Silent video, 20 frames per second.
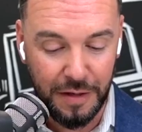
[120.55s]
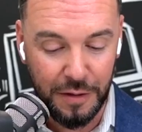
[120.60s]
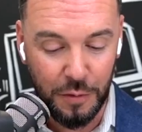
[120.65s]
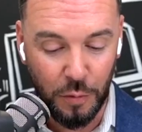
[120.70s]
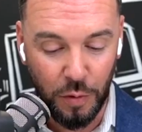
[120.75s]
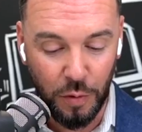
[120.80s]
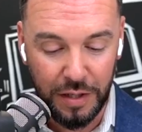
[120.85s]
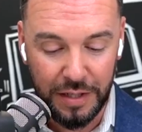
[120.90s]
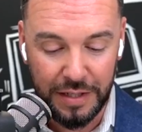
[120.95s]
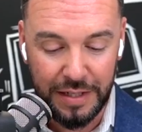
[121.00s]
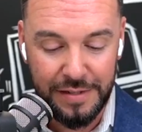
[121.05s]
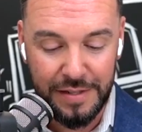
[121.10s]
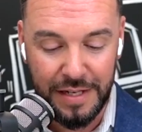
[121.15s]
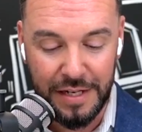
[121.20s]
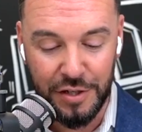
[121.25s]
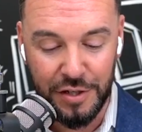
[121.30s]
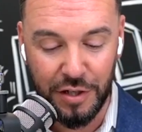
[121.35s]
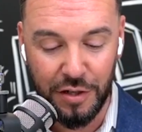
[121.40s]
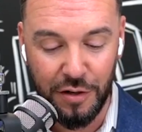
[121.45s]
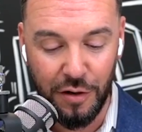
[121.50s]
an
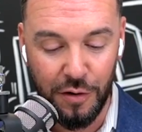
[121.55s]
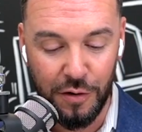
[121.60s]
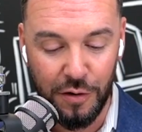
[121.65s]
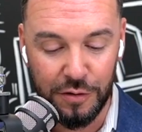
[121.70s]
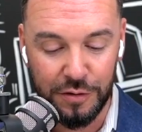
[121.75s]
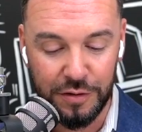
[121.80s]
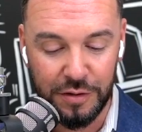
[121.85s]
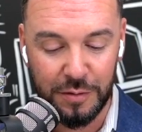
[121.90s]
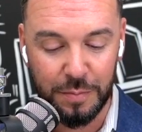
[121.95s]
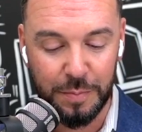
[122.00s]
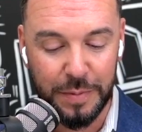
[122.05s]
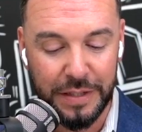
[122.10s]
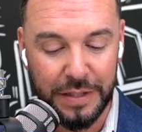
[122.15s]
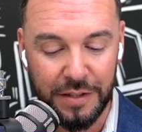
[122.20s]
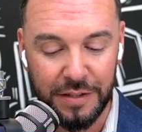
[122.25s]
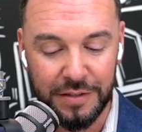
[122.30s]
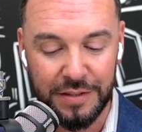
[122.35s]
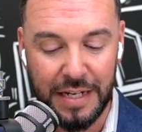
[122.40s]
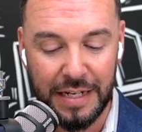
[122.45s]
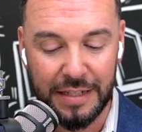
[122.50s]
organization called
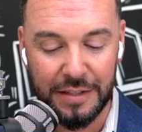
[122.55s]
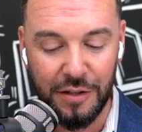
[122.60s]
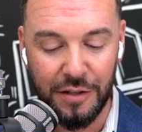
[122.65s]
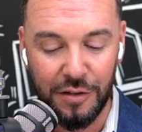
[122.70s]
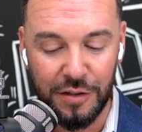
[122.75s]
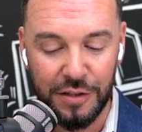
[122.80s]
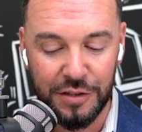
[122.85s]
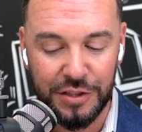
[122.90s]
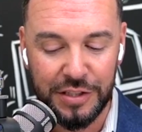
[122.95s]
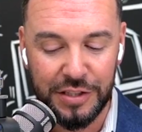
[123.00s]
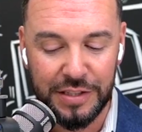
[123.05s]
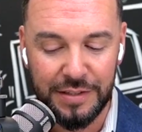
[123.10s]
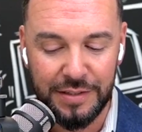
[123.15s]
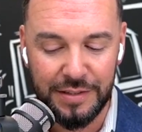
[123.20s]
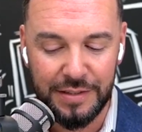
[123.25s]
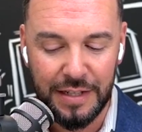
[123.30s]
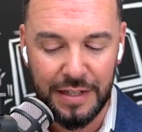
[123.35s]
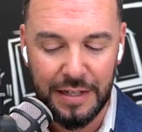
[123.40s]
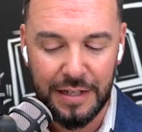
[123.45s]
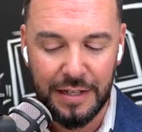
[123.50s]
Spear
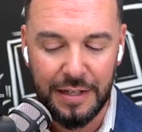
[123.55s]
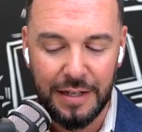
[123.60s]
Technologies,